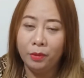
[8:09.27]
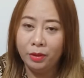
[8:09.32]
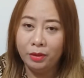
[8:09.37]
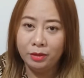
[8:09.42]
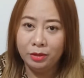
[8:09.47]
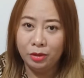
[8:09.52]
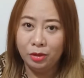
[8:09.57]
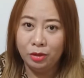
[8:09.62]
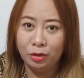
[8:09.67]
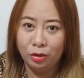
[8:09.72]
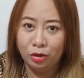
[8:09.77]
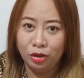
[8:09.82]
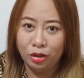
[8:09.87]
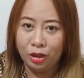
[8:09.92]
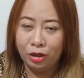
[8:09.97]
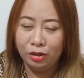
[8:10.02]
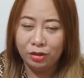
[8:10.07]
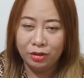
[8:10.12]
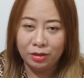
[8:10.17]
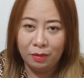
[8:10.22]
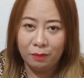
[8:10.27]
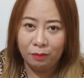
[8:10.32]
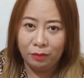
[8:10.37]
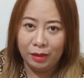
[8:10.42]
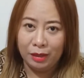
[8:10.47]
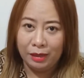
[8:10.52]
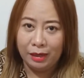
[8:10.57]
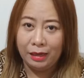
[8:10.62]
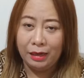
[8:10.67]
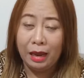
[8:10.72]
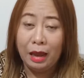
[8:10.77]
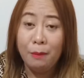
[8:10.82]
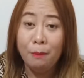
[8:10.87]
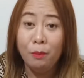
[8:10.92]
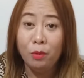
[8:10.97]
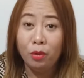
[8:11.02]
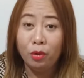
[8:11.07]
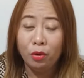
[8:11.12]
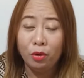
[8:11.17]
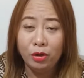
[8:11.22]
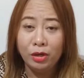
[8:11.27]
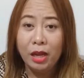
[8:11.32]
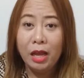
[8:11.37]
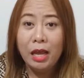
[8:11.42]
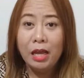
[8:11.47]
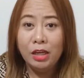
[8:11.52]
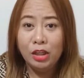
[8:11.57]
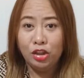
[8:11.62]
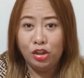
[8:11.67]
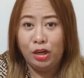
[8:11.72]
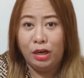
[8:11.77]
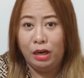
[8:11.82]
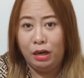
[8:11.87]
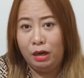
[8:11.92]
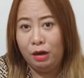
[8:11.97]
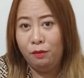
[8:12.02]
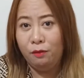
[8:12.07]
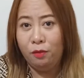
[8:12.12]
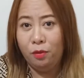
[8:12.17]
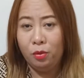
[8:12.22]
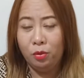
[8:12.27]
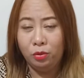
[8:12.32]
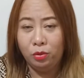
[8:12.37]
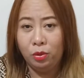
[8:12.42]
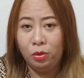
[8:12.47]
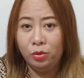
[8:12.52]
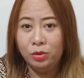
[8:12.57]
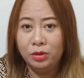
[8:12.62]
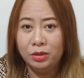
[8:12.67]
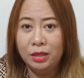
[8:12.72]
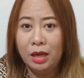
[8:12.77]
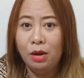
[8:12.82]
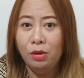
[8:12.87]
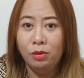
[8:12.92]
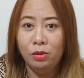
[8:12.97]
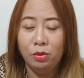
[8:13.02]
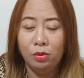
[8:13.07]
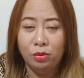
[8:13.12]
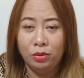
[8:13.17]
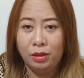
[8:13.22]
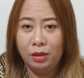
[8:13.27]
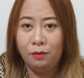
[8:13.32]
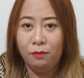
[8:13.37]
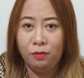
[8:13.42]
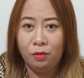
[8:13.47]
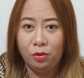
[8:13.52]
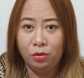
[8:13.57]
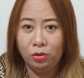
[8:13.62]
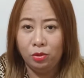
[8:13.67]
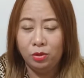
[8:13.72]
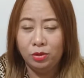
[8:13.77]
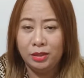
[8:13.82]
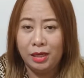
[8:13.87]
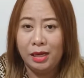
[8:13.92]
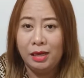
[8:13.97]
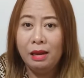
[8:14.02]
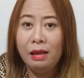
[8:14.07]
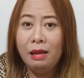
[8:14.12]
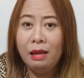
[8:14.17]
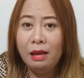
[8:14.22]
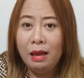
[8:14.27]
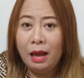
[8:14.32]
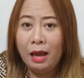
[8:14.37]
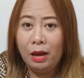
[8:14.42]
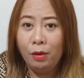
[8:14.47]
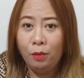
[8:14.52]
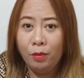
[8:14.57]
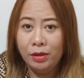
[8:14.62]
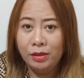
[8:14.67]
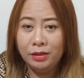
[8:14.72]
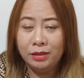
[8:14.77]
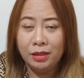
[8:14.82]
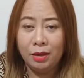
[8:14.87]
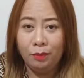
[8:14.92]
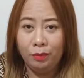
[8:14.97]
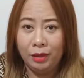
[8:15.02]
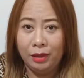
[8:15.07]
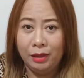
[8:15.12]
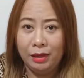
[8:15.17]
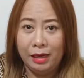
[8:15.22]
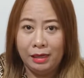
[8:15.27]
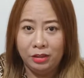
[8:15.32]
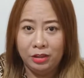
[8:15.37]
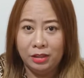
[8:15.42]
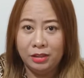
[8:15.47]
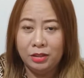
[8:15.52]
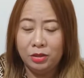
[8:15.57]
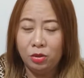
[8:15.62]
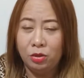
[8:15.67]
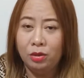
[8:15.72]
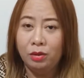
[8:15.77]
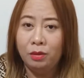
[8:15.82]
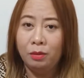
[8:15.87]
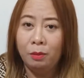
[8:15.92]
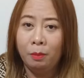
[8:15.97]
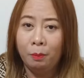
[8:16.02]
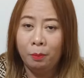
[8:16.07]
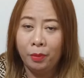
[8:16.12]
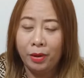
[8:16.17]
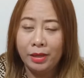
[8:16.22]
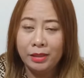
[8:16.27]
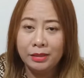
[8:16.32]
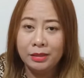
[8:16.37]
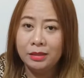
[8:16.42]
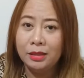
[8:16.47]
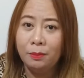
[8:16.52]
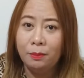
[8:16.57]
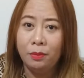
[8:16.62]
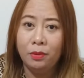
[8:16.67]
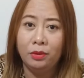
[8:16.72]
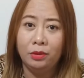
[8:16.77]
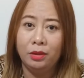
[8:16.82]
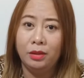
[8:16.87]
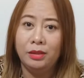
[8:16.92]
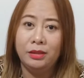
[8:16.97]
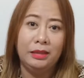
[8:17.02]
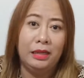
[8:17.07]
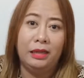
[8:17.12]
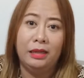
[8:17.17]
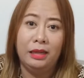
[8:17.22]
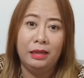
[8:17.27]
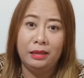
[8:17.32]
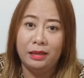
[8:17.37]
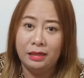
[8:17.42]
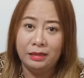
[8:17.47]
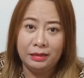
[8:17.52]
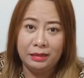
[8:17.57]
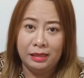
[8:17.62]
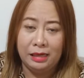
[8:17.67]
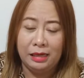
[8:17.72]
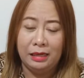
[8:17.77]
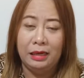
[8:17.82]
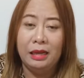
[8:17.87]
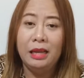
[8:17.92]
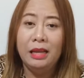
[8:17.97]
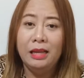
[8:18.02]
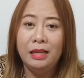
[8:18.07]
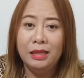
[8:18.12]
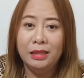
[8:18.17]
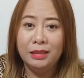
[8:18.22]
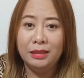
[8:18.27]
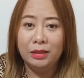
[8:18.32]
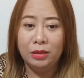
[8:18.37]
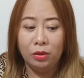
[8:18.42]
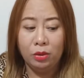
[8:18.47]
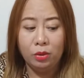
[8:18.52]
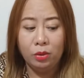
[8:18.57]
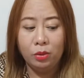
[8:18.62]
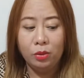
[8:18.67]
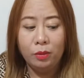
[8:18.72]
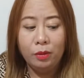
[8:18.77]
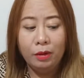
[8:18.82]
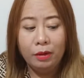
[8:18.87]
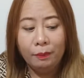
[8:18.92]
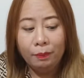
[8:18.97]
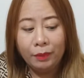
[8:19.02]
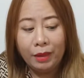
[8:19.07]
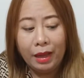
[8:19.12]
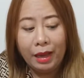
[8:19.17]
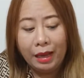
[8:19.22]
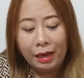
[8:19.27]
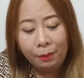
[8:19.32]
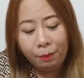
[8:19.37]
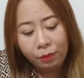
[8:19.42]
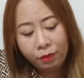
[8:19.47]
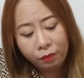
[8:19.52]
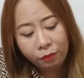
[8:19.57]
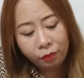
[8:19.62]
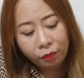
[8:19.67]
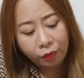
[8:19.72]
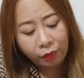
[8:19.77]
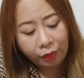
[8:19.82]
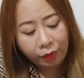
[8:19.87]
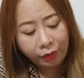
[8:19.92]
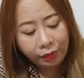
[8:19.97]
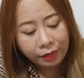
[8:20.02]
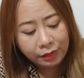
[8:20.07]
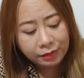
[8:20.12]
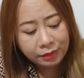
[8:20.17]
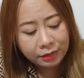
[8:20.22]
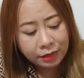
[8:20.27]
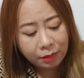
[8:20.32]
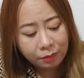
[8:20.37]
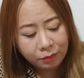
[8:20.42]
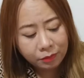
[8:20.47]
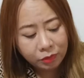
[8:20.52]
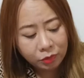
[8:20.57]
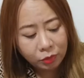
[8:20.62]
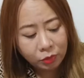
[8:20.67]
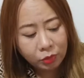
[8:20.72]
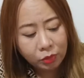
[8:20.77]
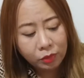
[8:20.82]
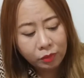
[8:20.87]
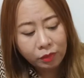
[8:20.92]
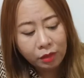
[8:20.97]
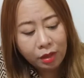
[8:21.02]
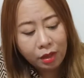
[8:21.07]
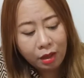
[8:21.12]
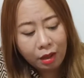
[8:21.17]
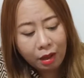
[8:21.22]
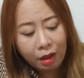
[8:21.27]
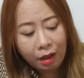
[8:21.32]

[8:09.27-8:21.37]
person to share something. And I'm more on sharing photos, downloading photos, and I want something like just to press the buttons and then that's it. So I prefer the Samsung